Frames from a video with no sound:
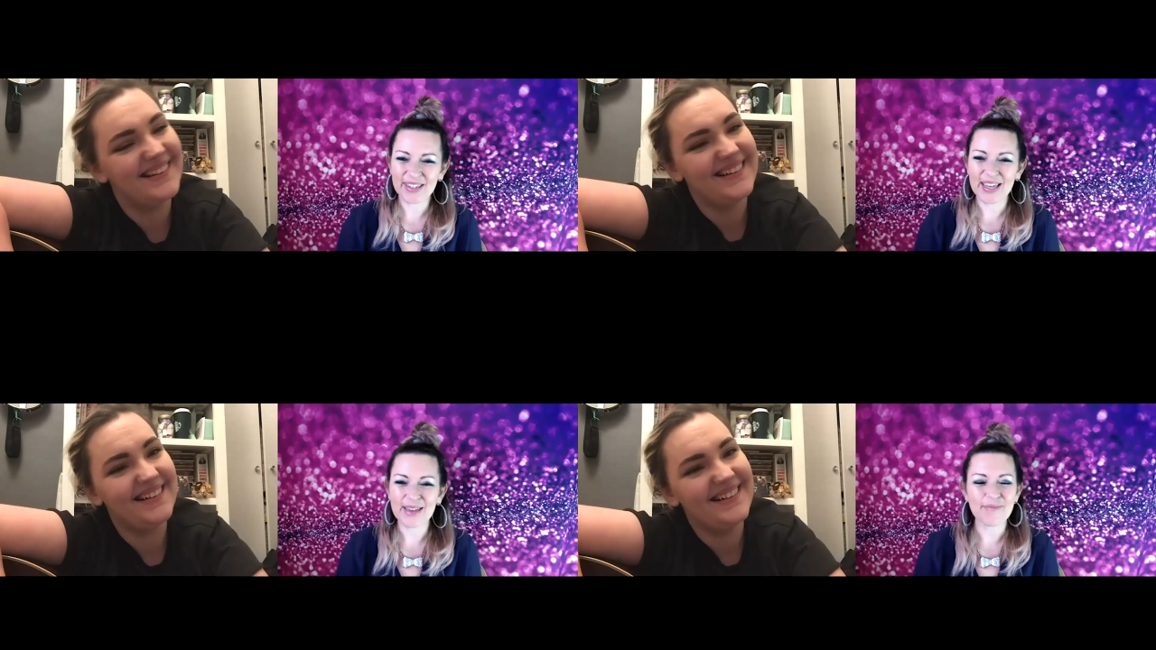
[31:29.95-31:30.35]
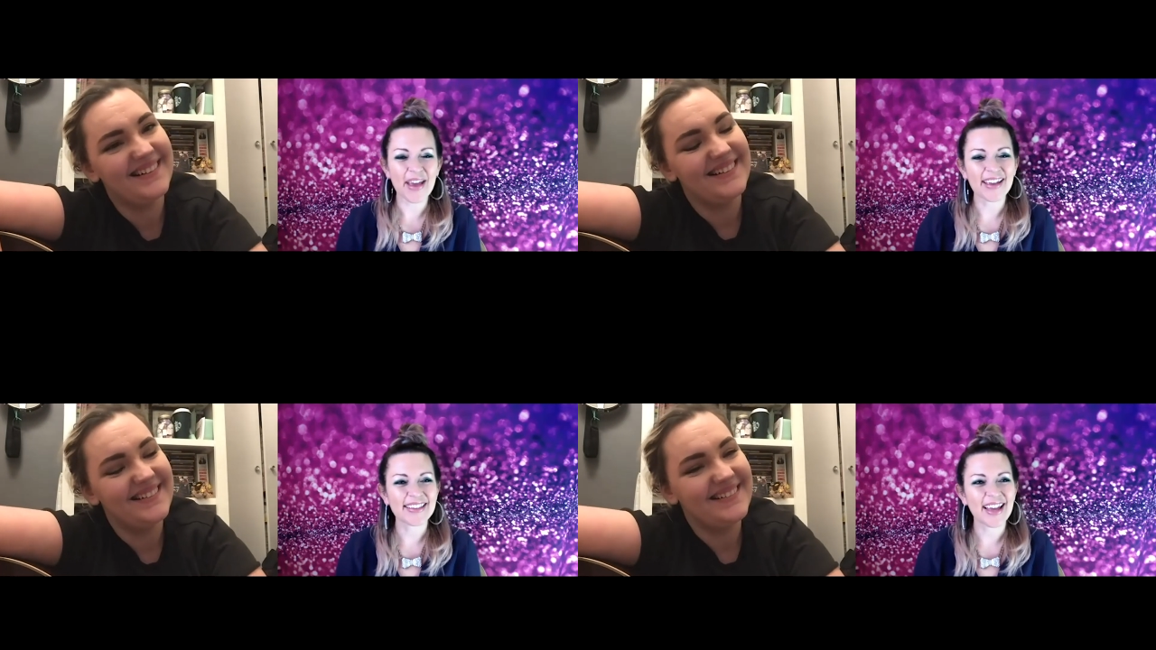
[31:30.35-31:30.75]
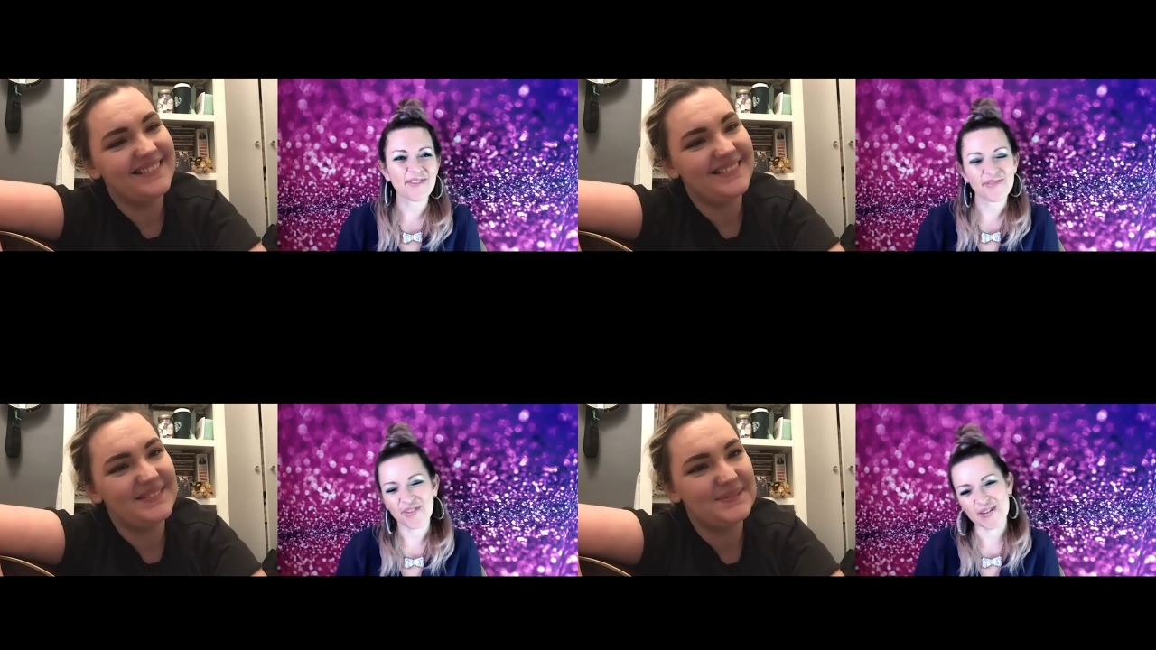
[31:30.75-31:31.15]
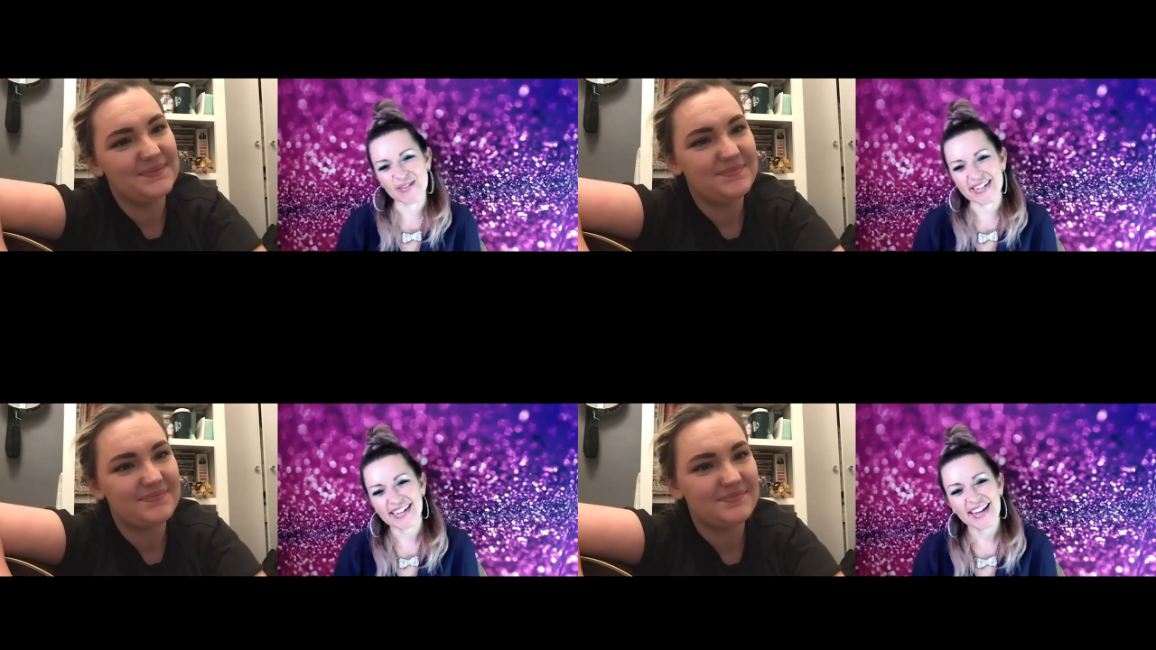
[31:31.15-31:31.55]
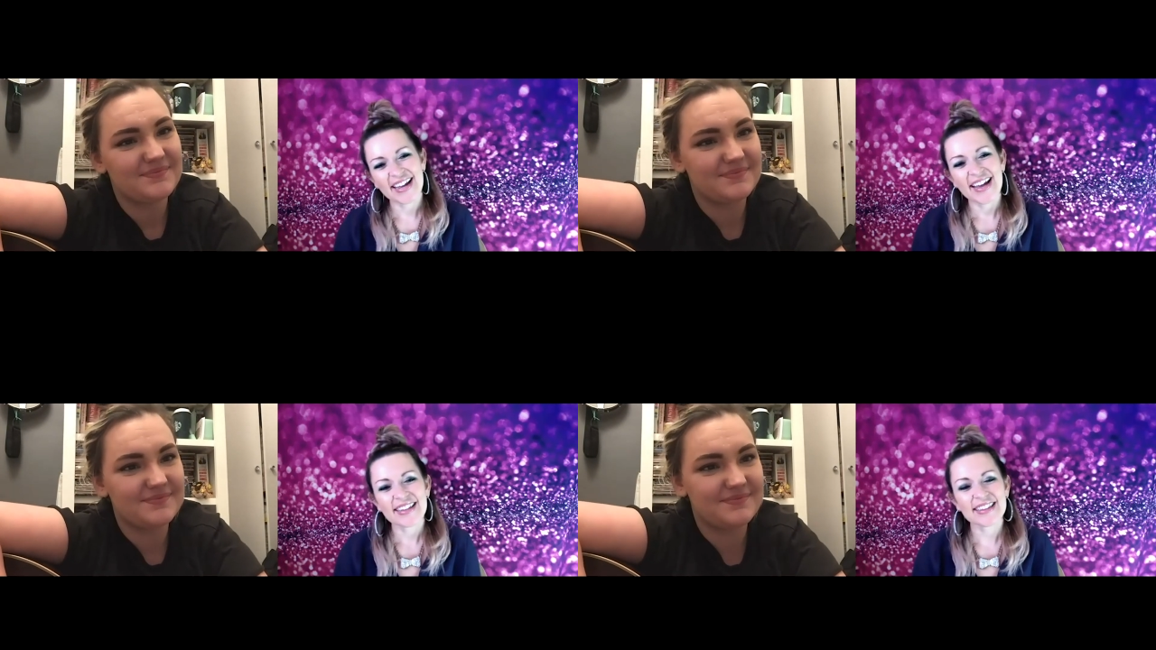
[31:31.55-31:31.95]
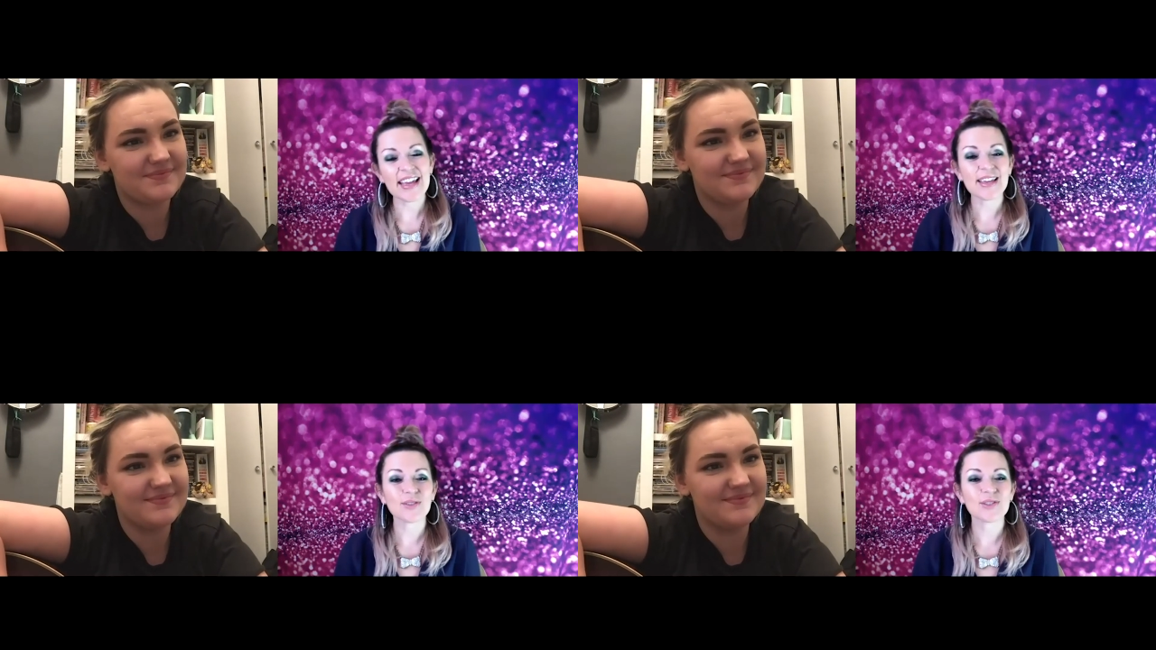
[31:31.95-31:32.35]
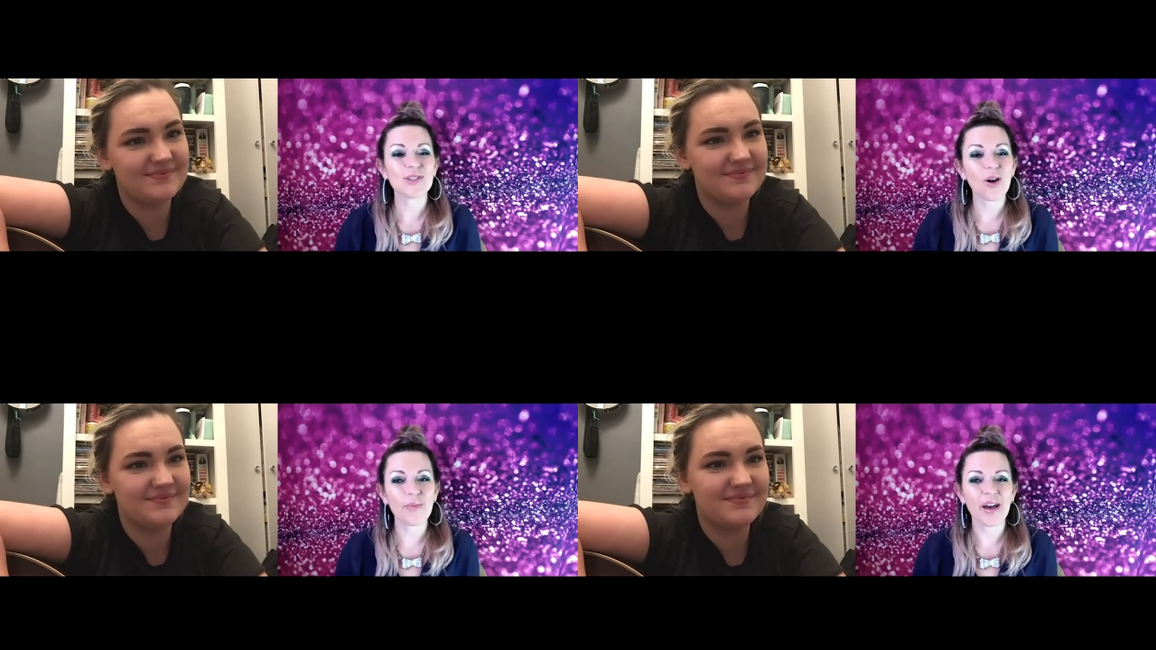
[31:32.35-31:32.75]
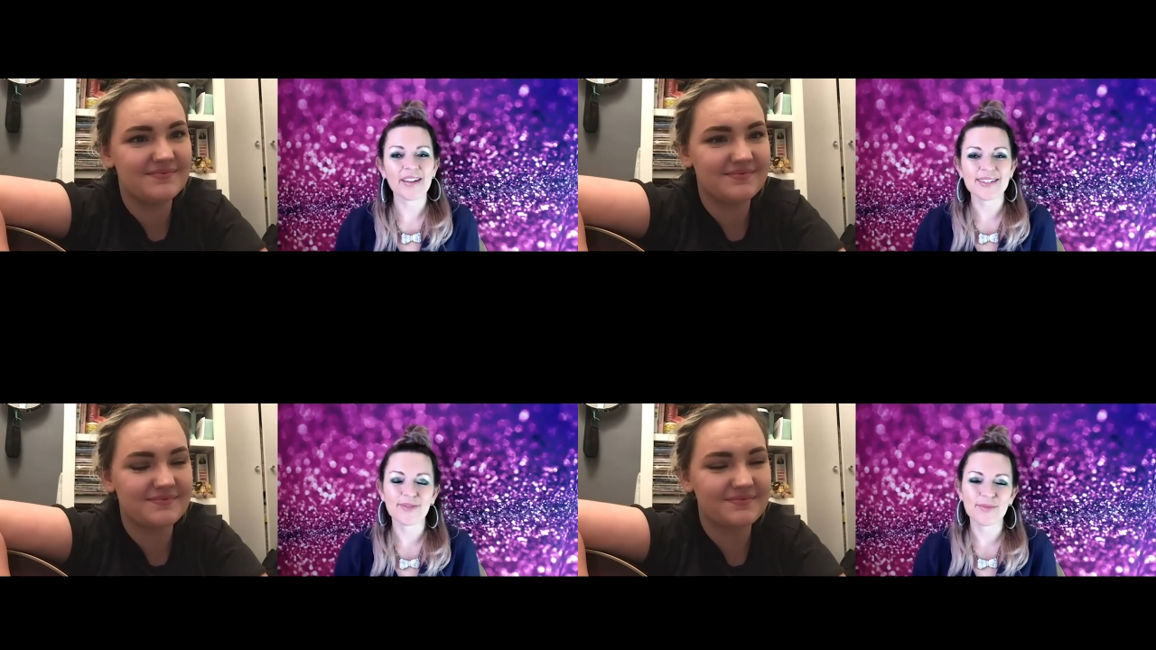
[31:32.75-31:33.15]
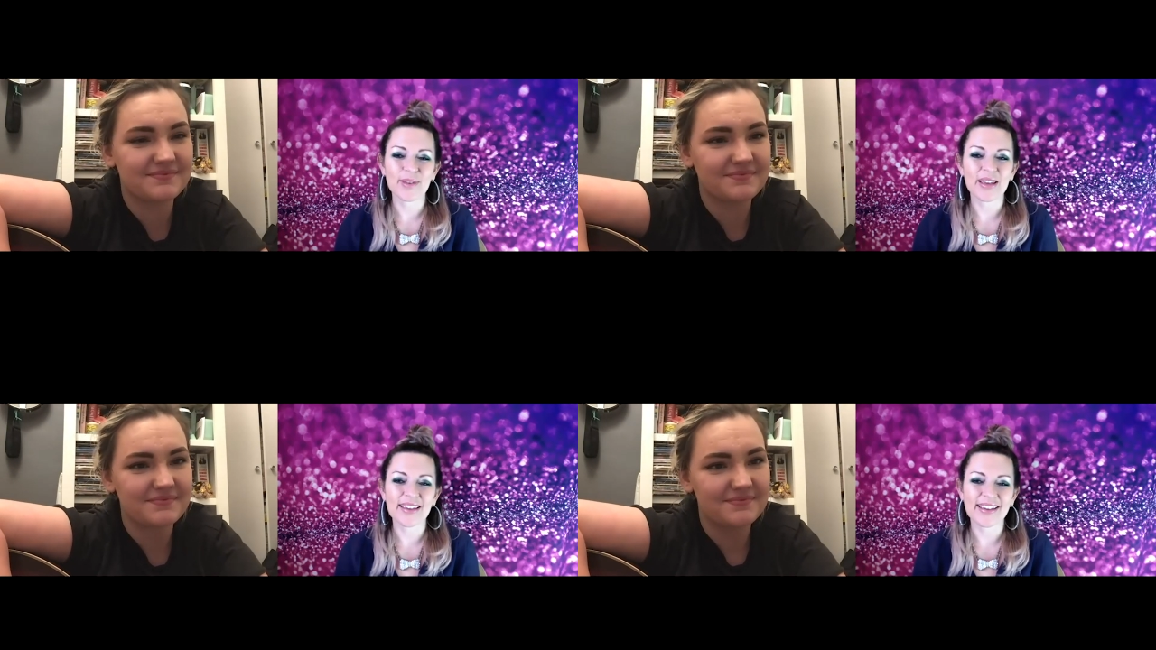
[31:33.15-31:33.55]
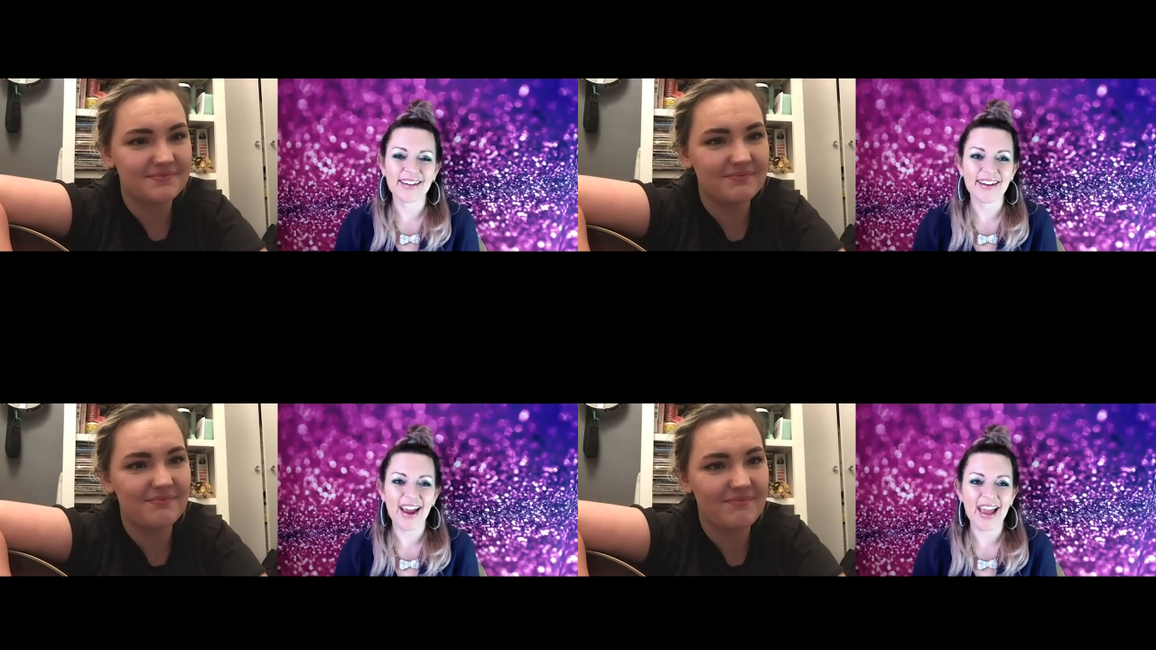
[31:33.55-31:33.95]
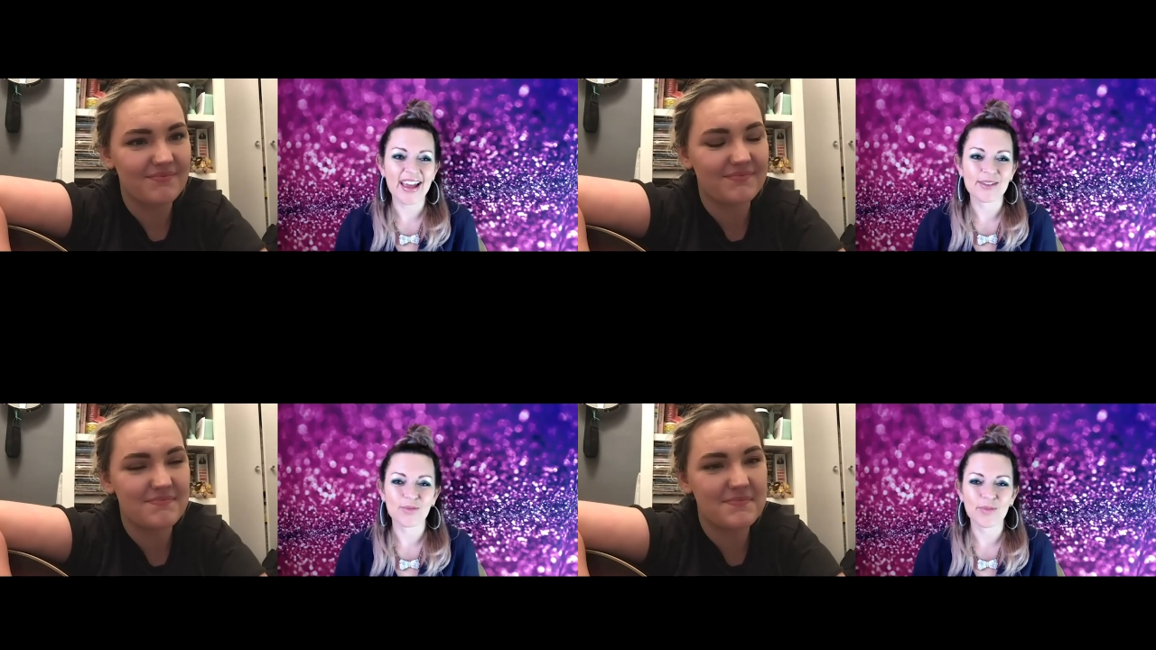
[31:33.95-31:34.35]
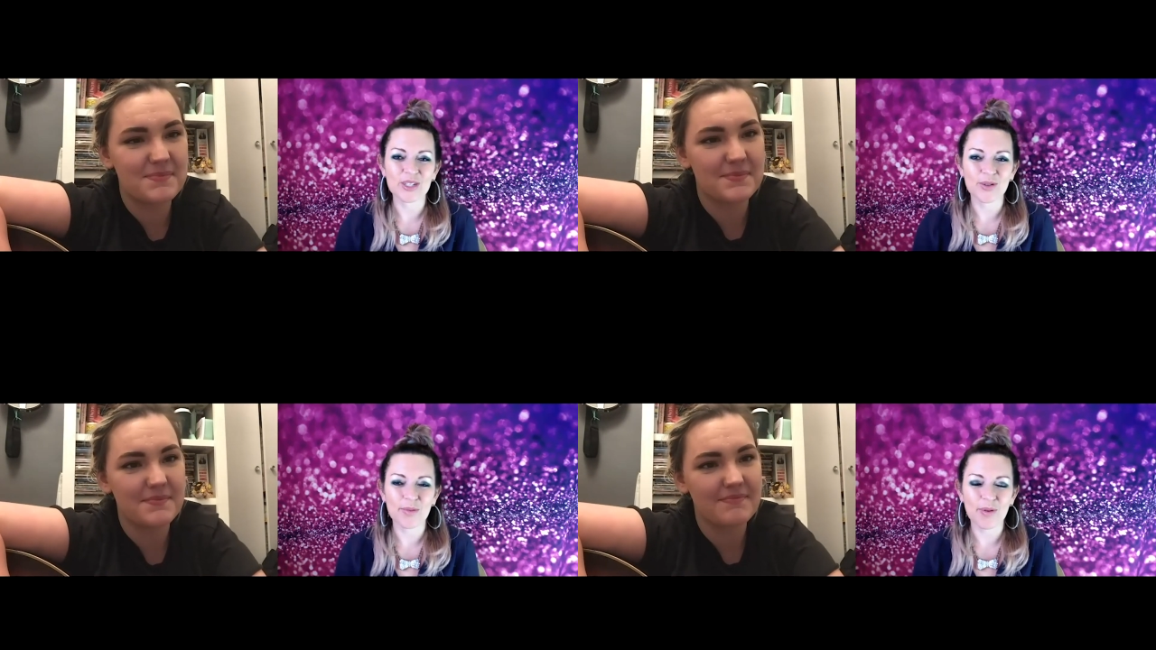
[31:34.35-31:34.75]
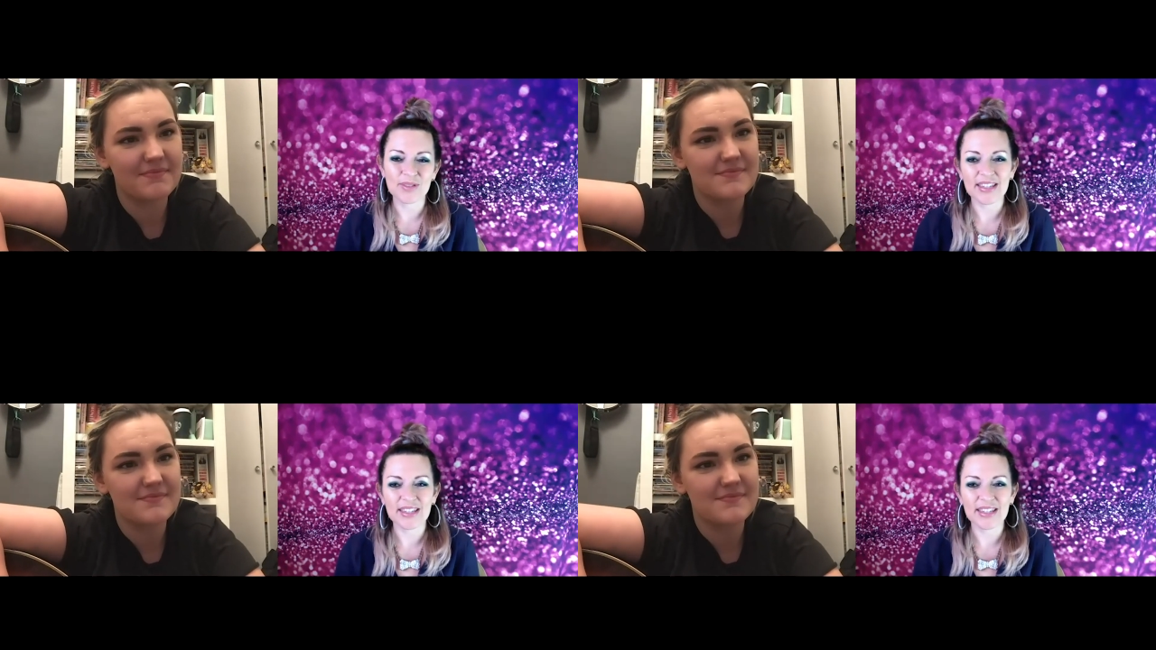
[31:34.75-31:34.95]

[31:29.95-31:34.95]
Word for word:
Speaker 1: we'll keep paying that forward. Thank you so much for being here. And we'll make sure we post